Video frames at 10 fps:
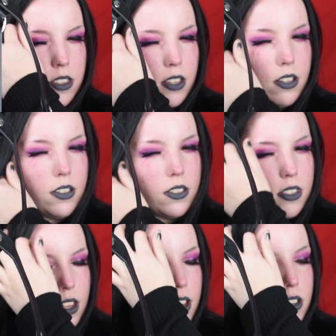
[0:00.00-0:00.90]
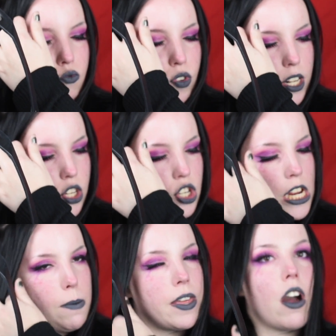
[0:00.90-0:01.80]
things that are really
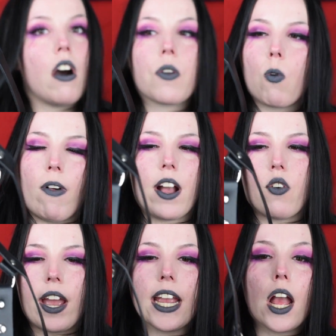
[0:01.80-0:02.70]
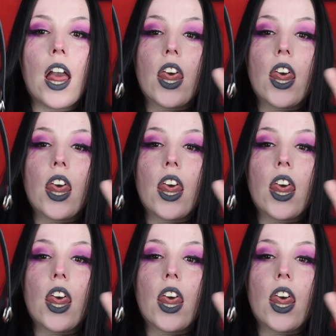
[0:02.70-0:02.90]
cheap, they aren't all that great.